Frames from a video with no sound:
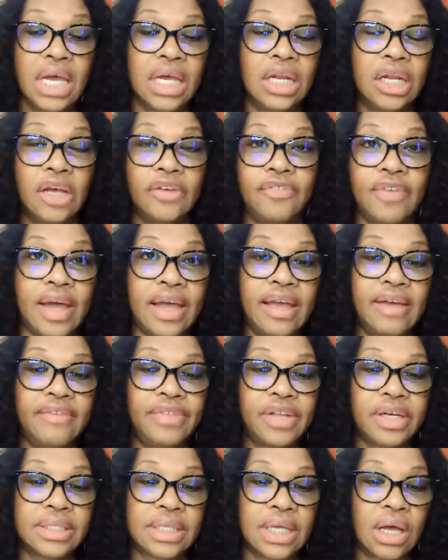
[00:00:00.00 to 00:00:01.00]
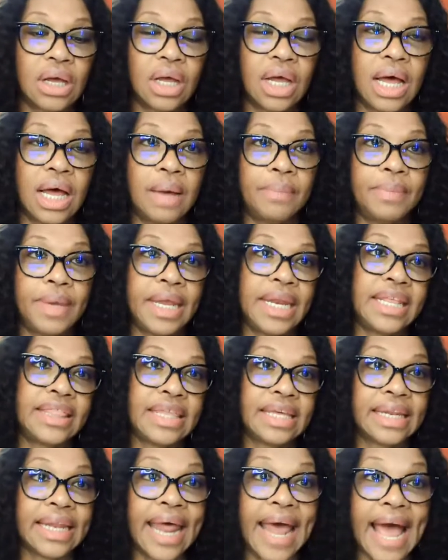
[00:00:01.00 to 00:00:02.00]
if there's
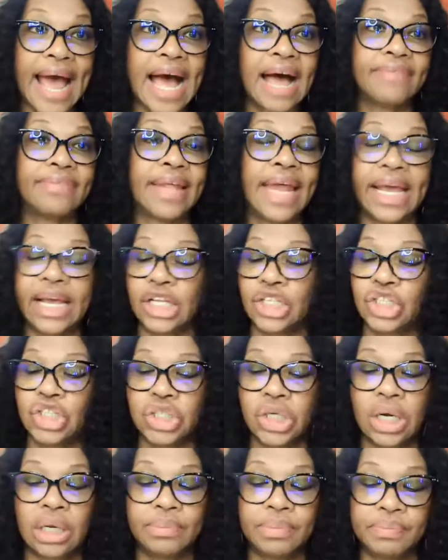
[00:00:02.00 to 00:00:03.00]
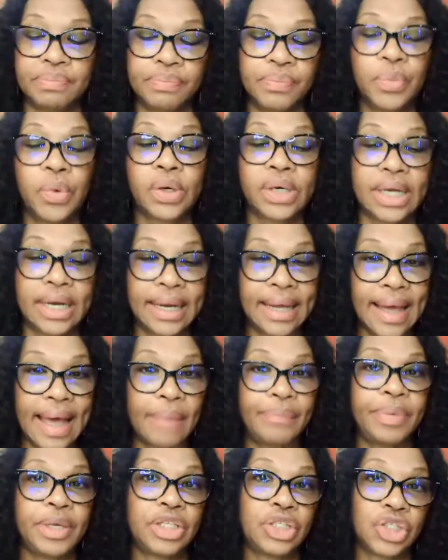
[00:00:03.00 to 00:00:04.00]
anything that I have that I can share, I'm more than
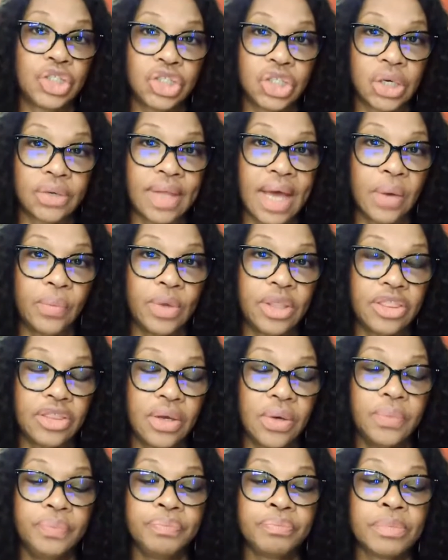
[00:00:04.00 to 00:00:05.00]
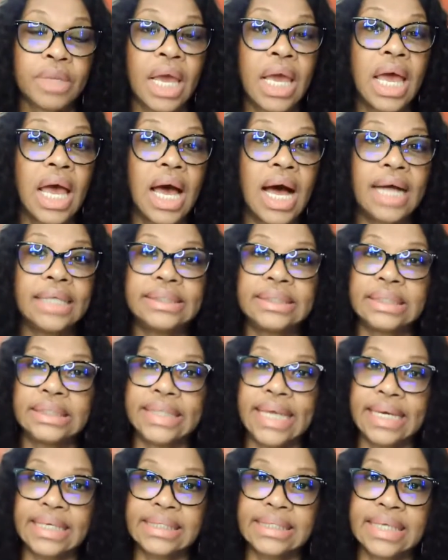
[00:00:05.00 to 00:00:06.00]
happy to share that with you. Until
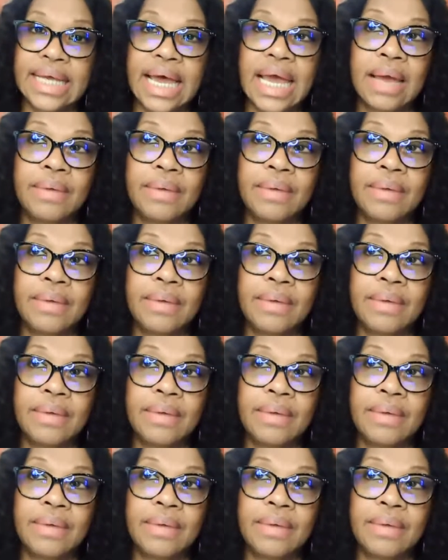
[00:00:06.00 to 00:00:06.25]
next